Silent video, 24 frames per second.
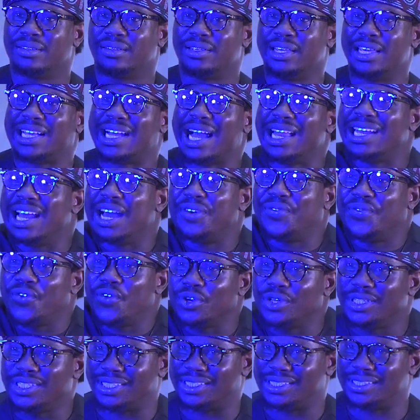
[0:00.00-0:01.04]
He can
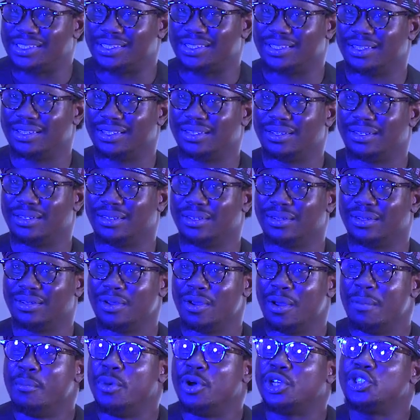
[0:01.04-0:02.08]
afford it.
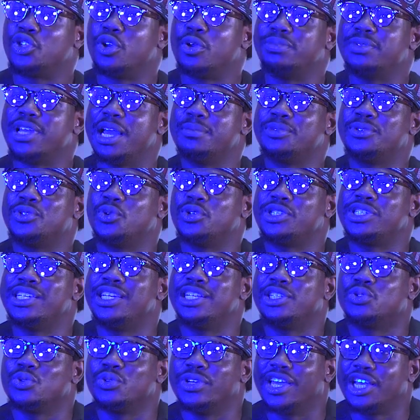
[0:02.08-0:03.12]
But sometimes those
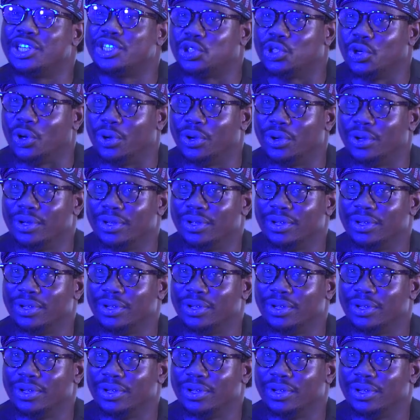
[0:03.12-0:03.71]
little gestures,